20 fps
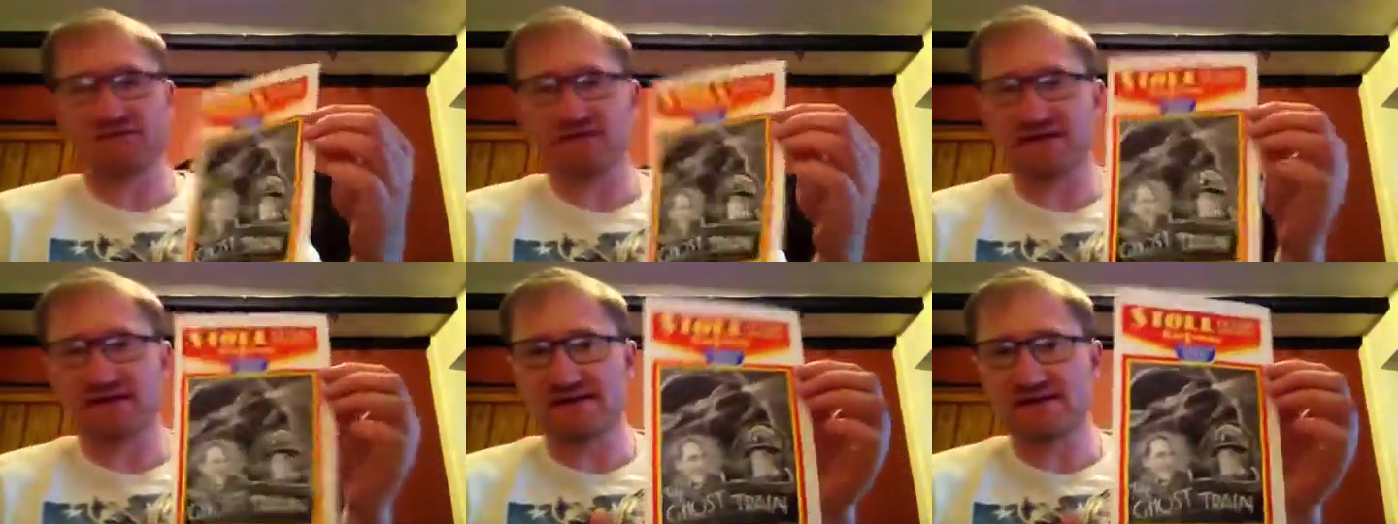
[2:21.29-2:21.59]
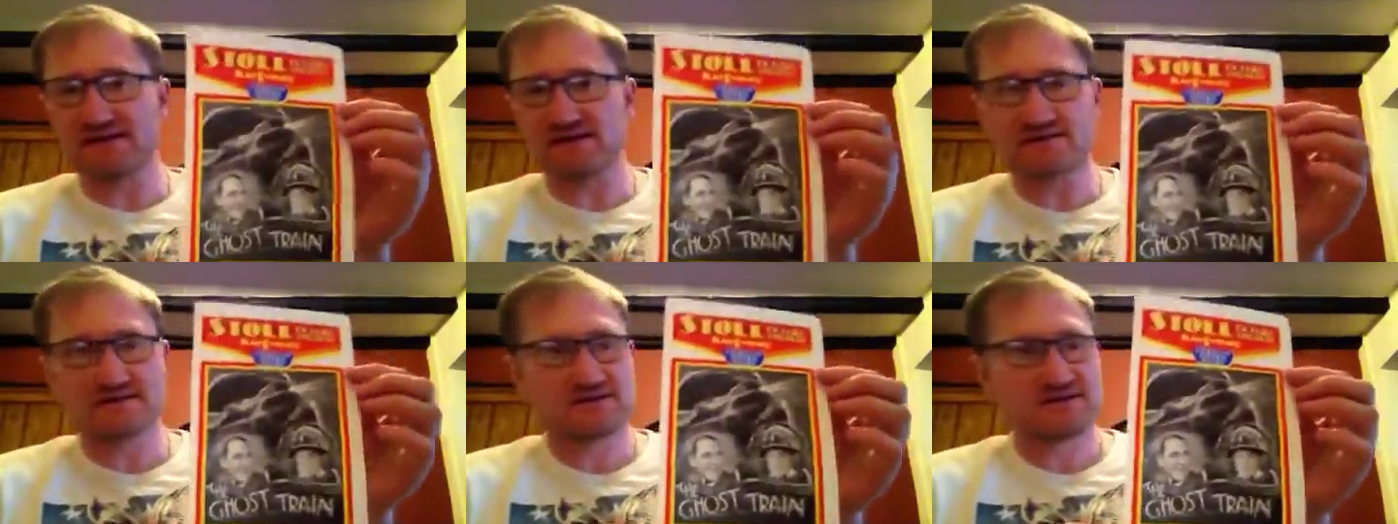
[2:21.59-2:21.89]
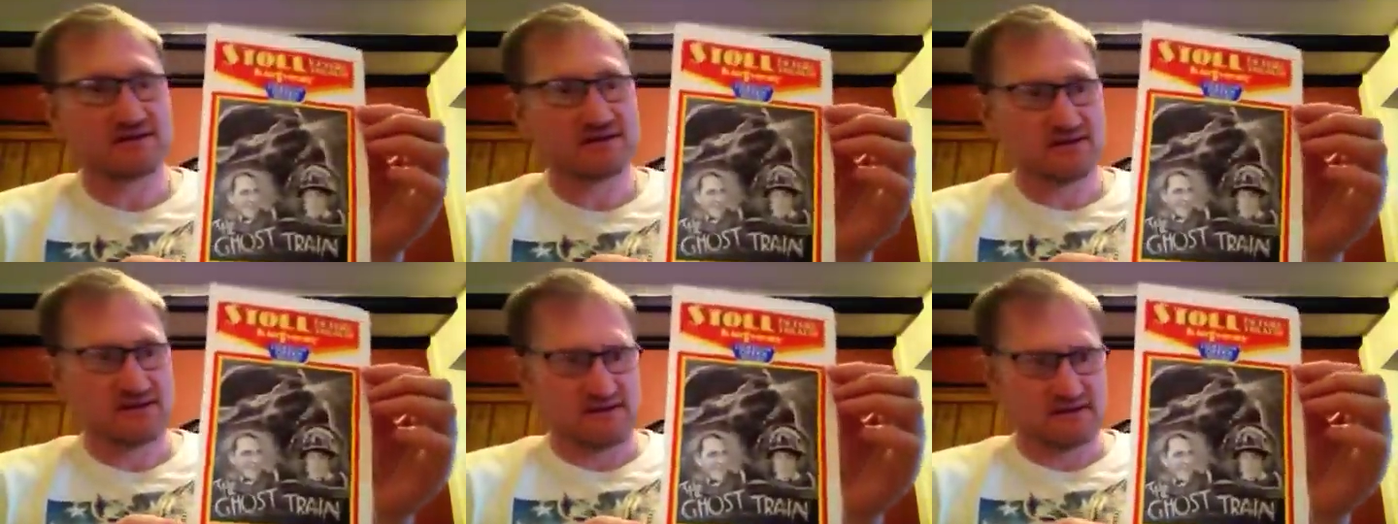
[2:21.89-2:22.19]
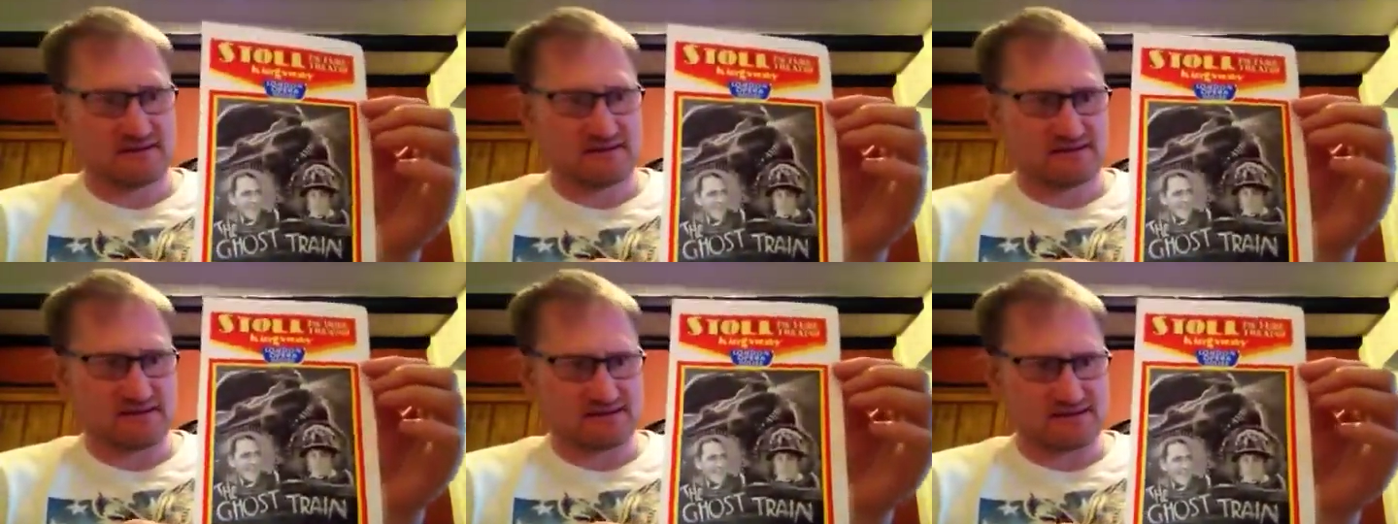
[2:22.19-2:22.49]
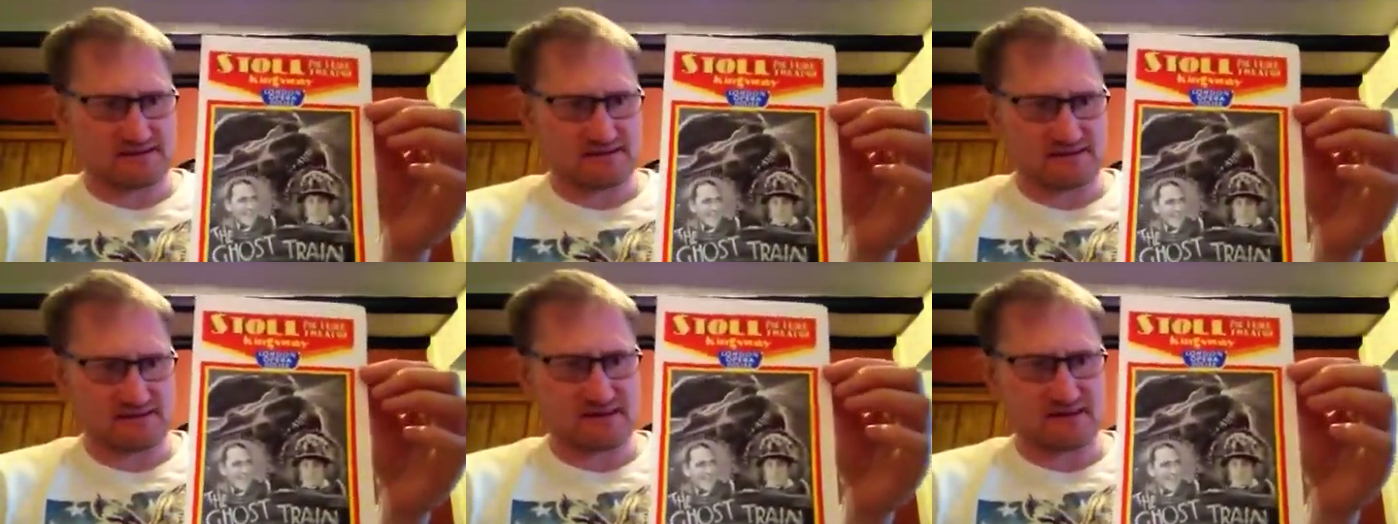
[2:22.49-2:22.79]
This
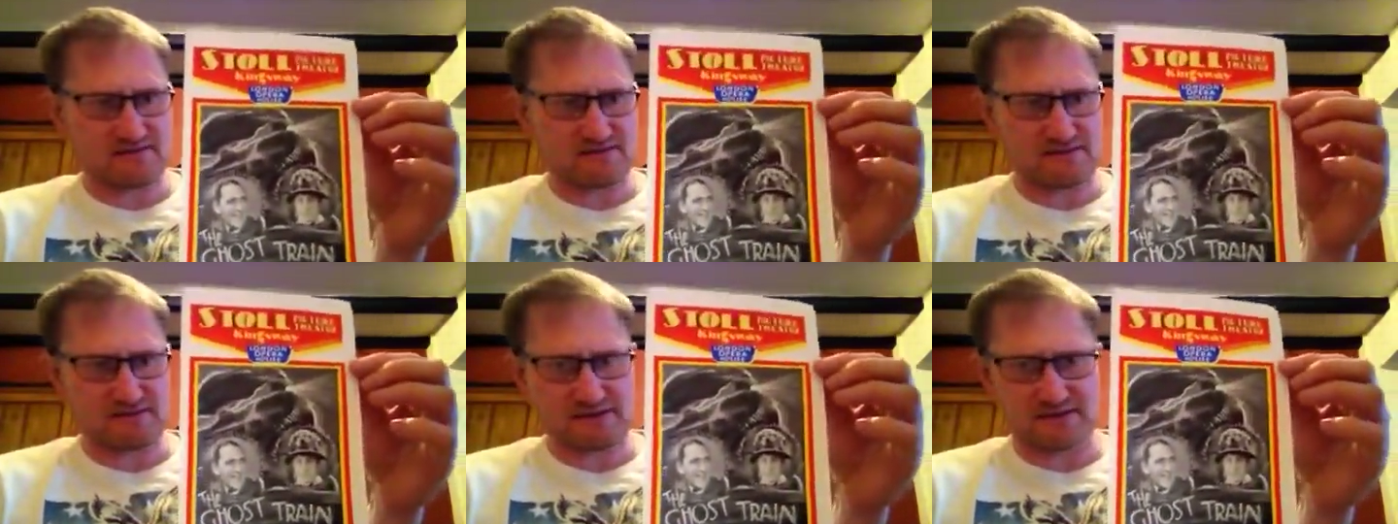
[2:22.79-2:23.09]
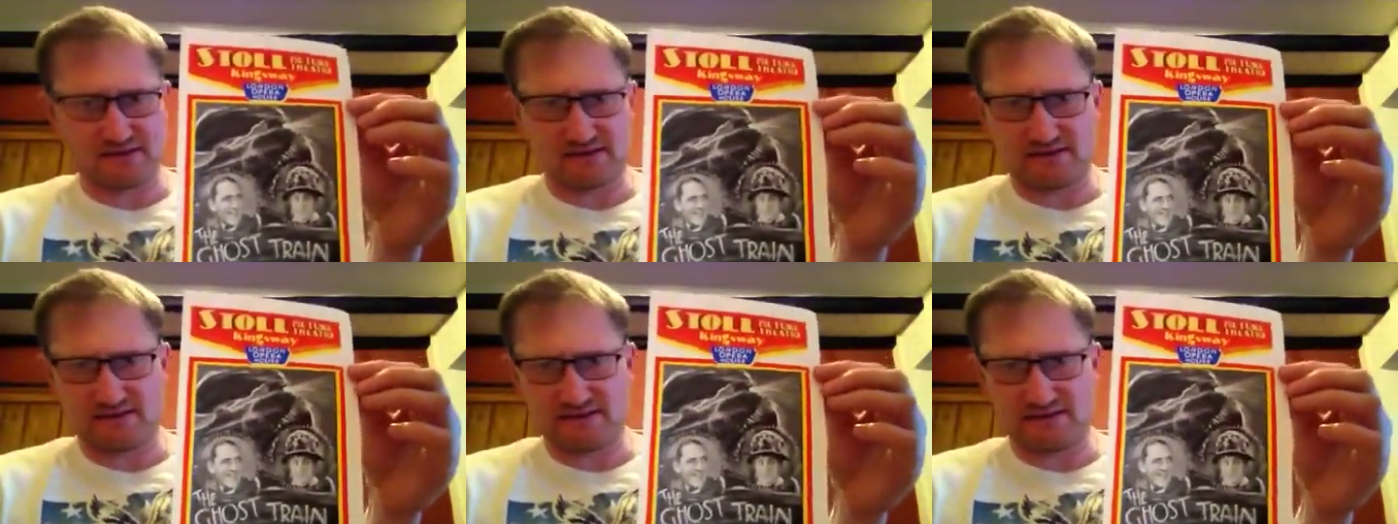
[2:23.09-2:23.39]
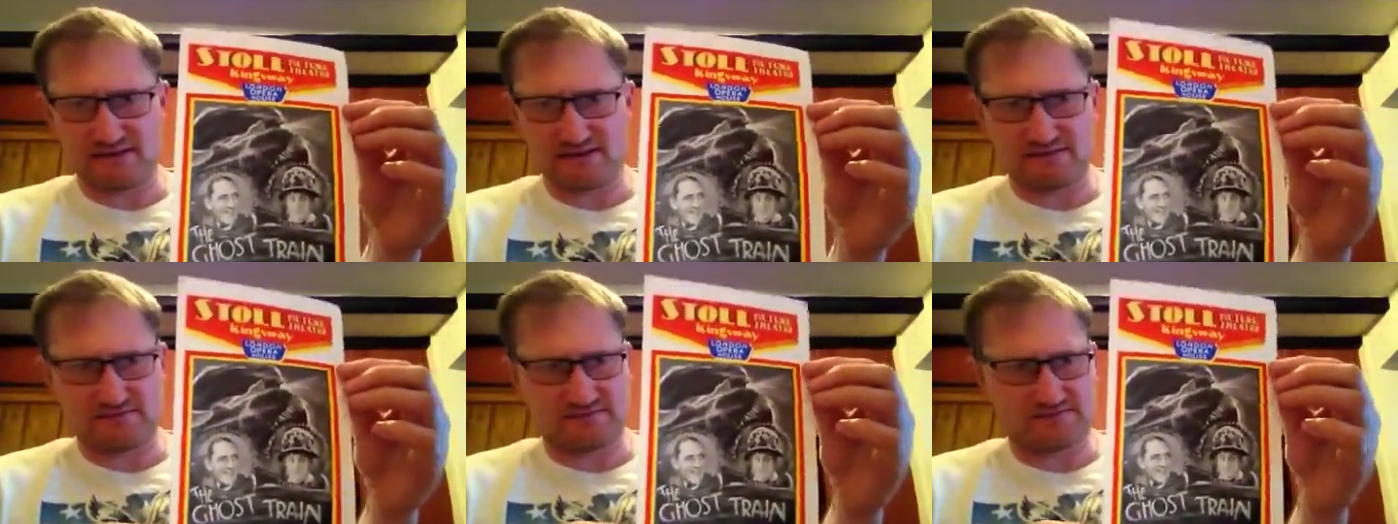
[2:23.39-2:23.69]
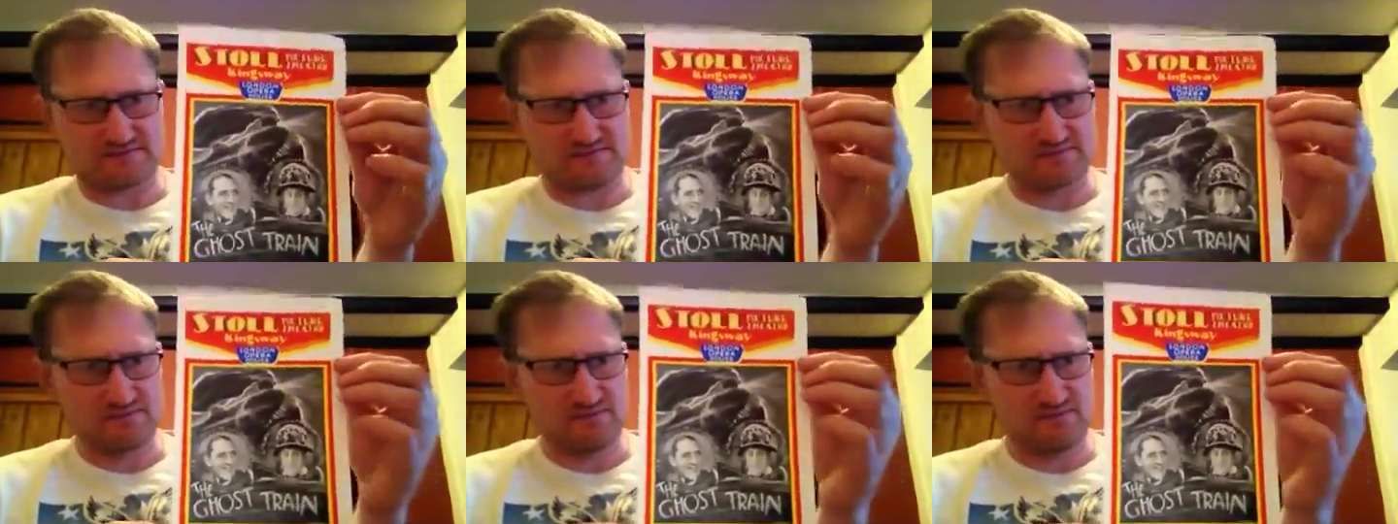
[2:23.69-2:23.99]
is another little